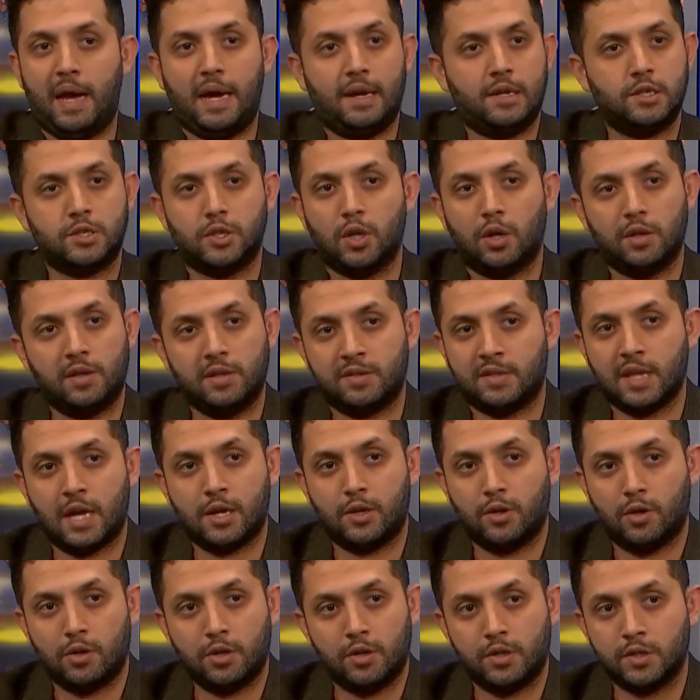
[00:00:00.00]
with bat? Is
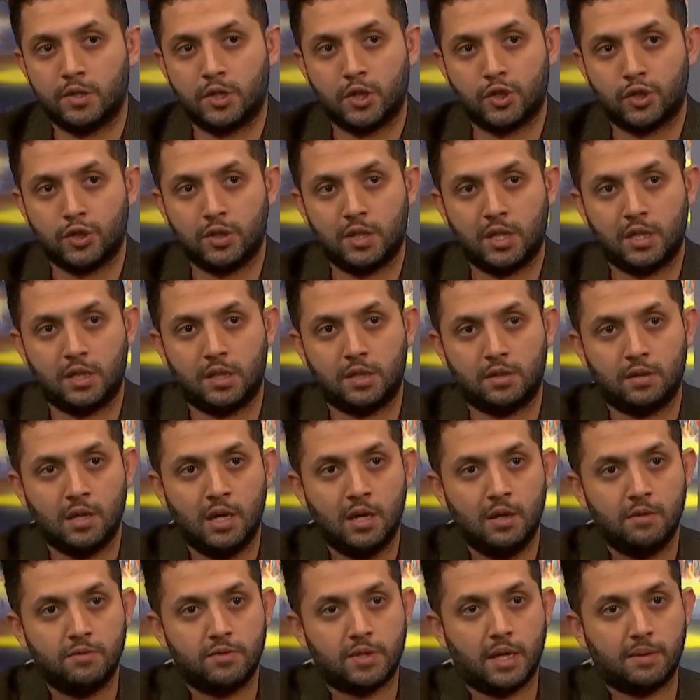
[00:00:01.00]
that not a decision that
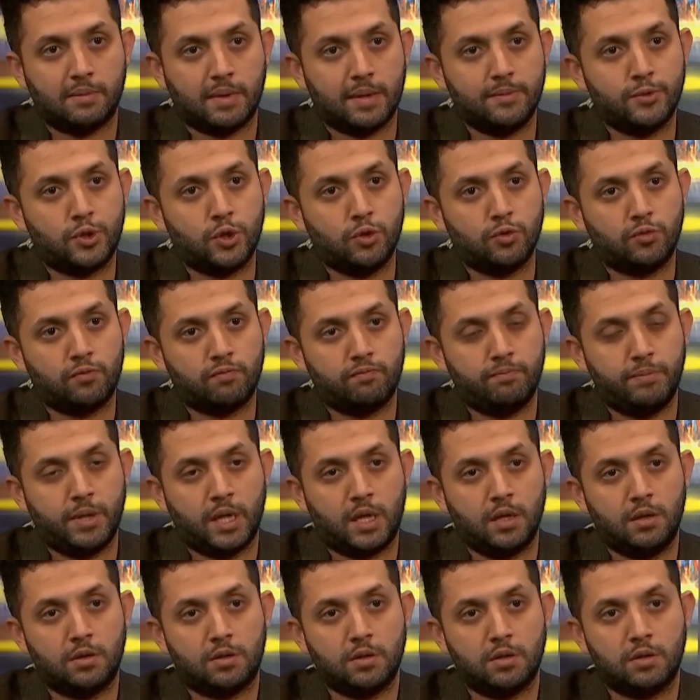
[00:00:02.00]
sometimes you
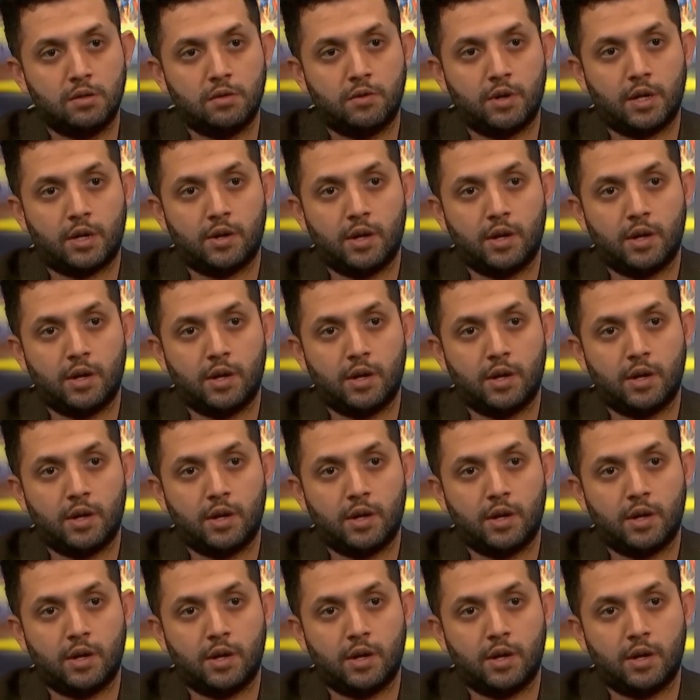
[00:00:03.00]
begin to